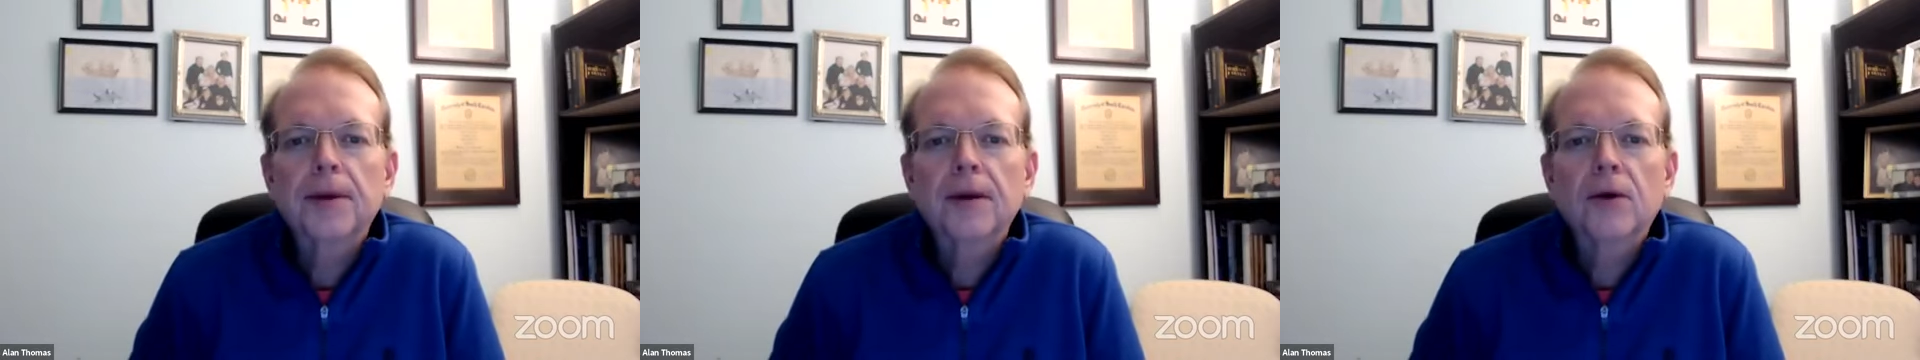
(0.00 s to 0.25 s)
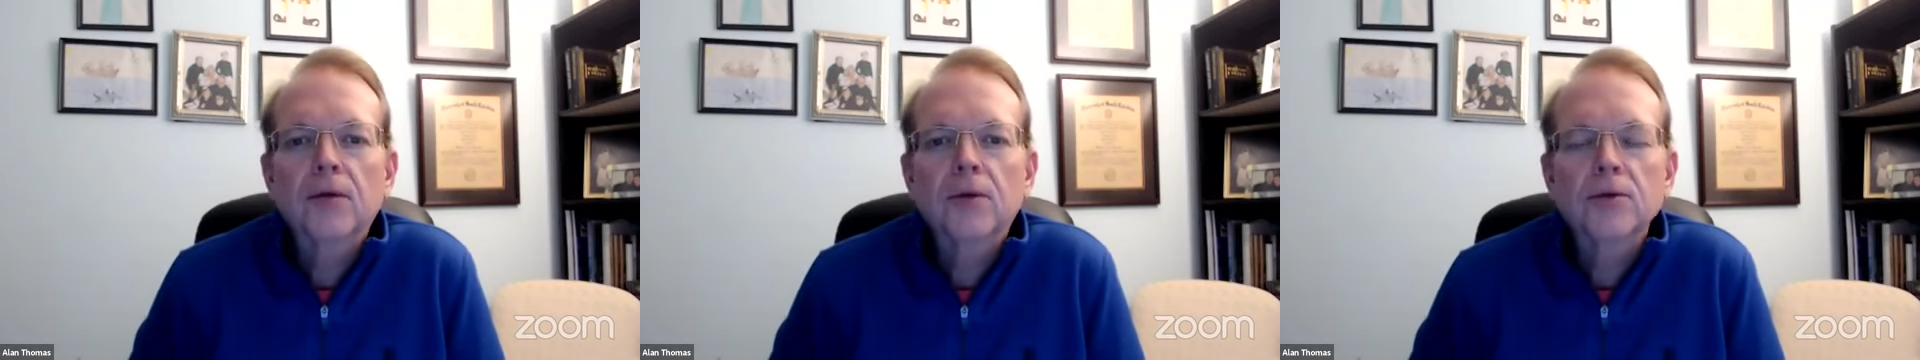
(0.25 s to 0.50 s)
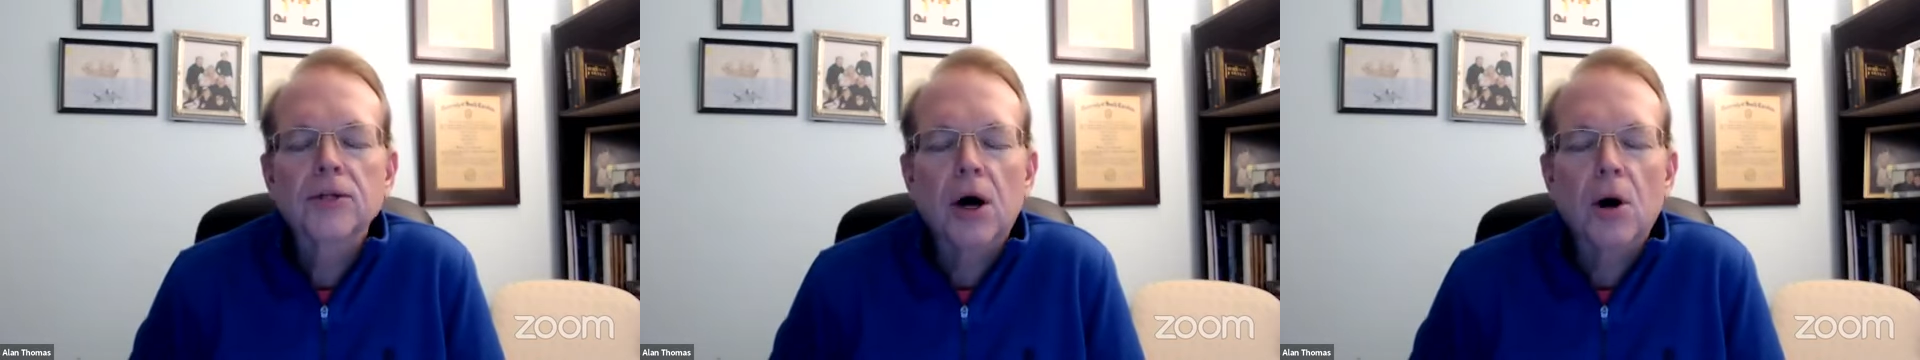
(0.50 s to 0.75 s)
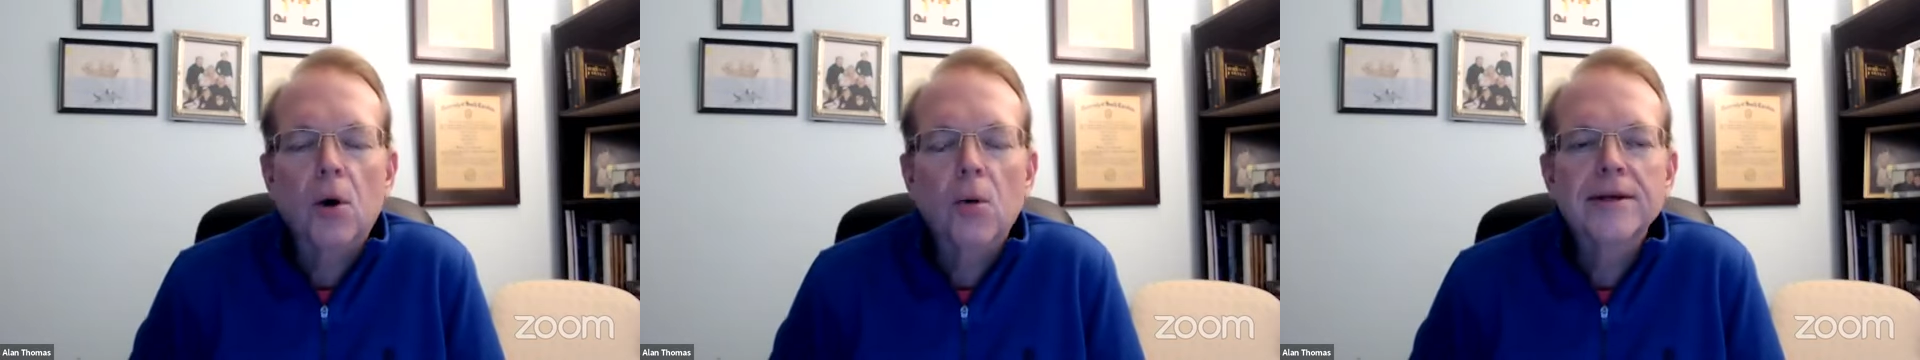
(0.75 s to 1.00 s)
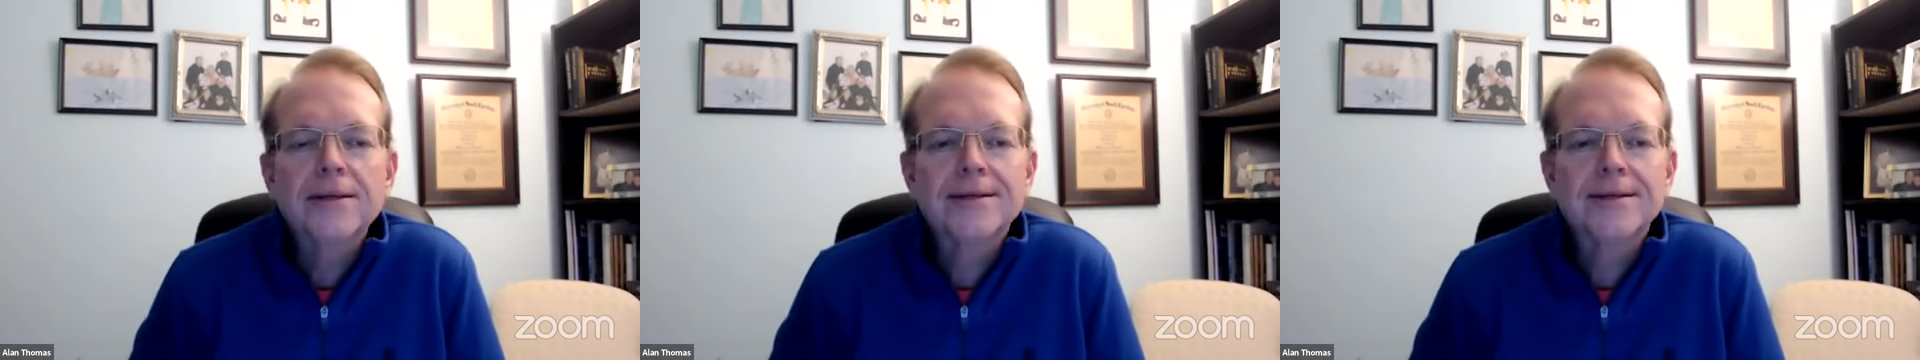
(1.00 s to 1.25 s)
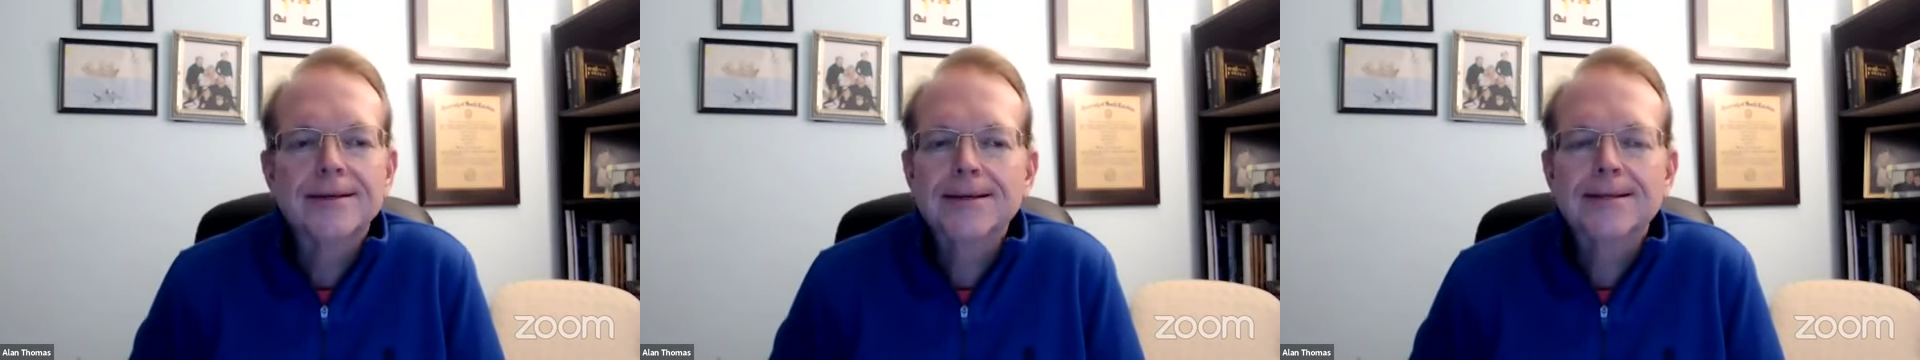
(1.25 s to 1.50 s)
there was
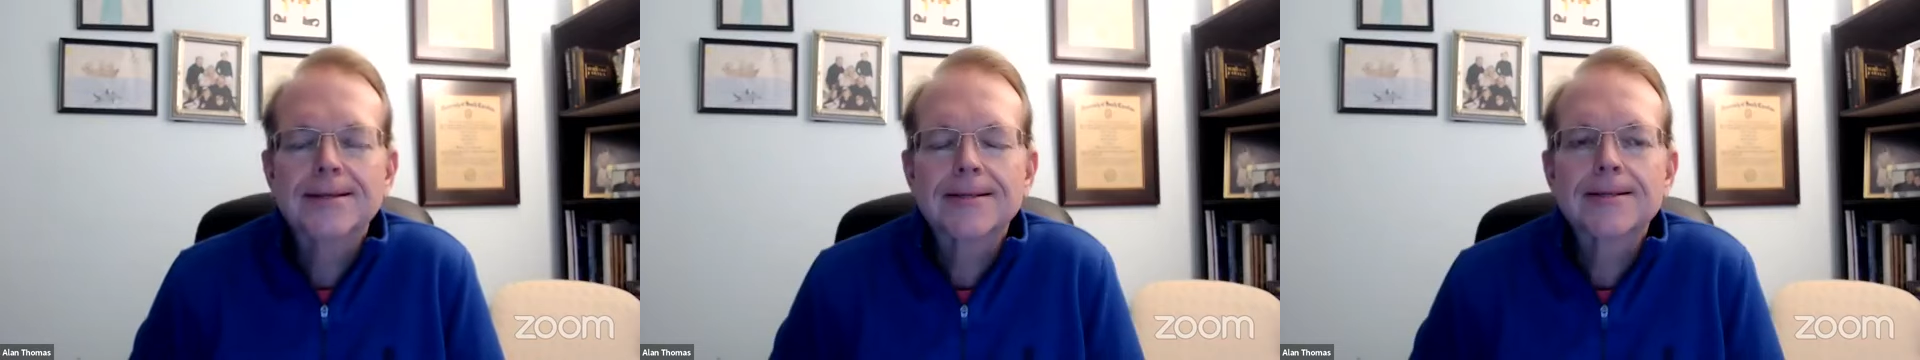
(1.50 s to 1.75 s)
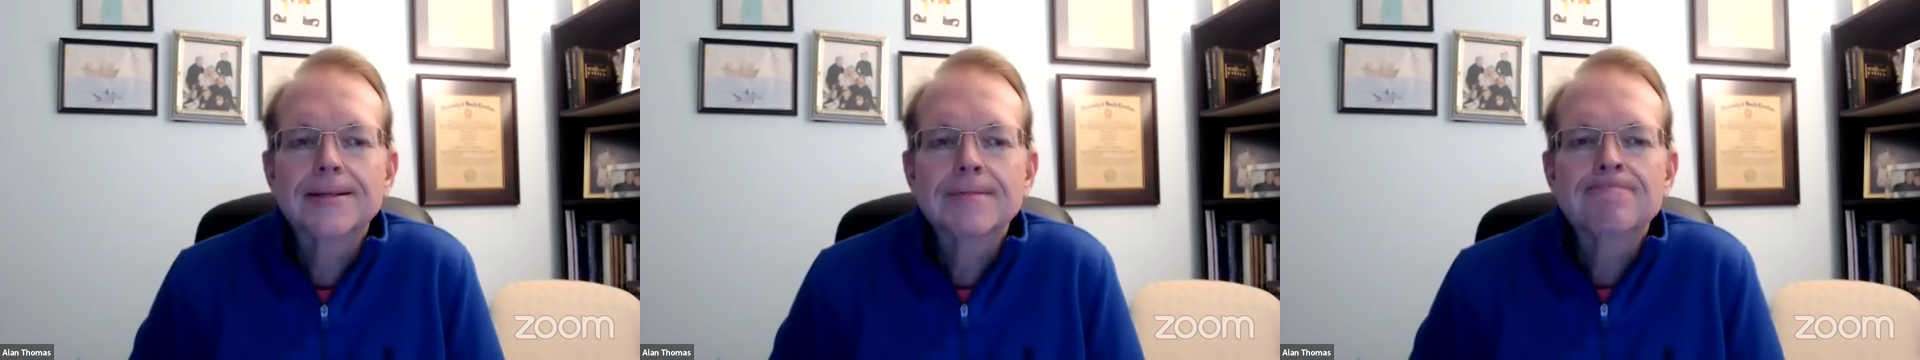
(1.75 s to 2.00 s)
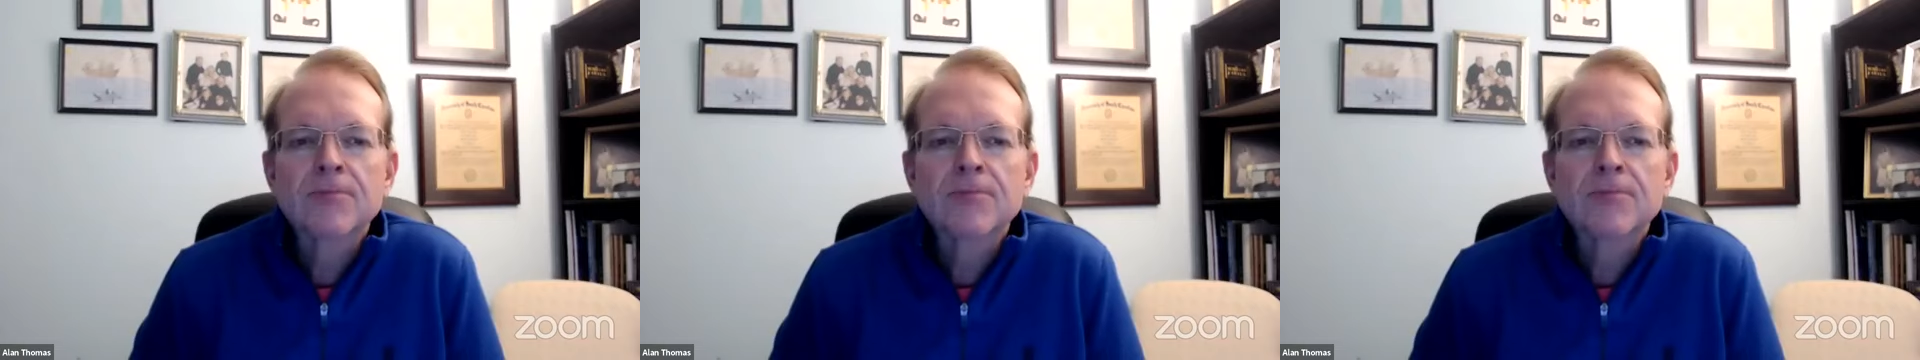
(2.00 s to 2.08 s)
always this